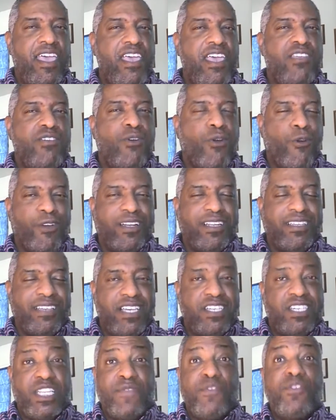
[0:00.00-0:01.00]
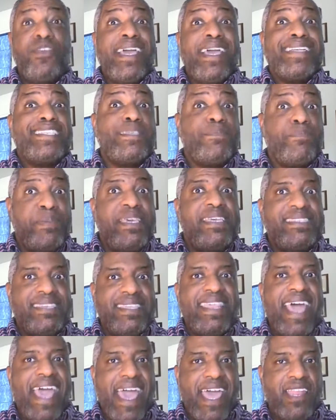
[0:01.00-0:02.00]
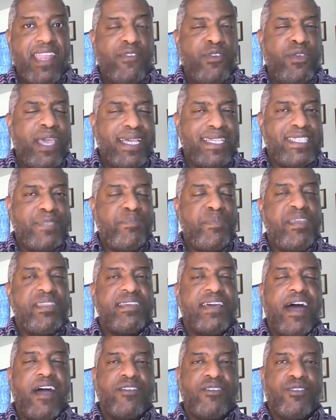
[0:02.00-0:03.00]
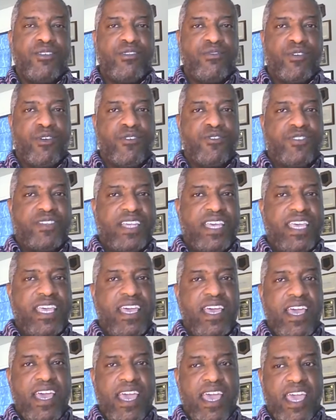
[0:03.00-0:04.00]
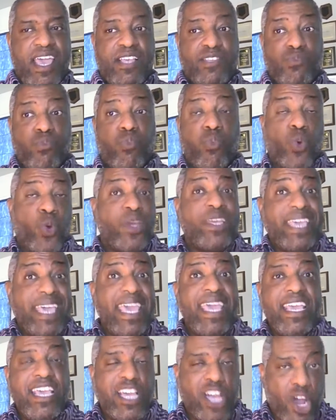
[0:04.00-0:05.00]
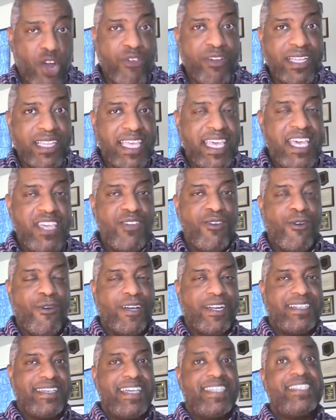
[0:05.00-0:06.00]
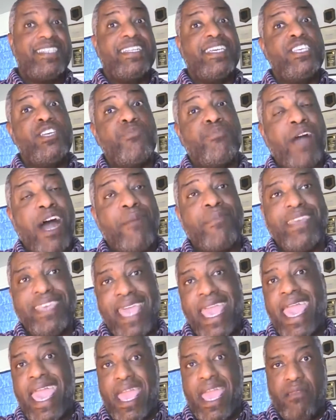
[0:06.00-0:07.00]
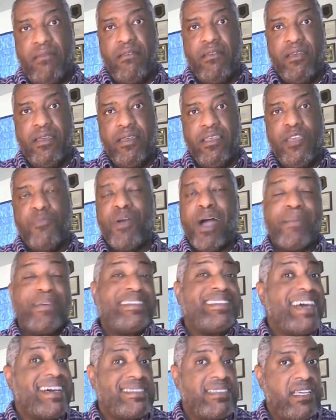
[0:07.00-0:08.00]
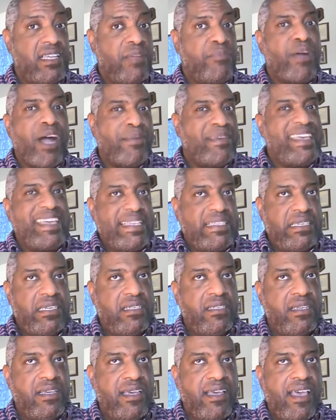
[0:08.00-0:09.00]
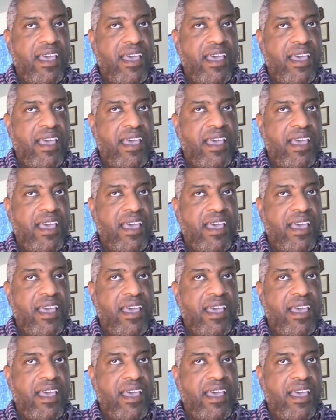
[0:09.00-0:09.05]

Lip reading: in your organization? If you can't speak to that, if you can't speak to how your diversity is working currently in your organization, then you probably can't. It probably doesn't. It probably isn't.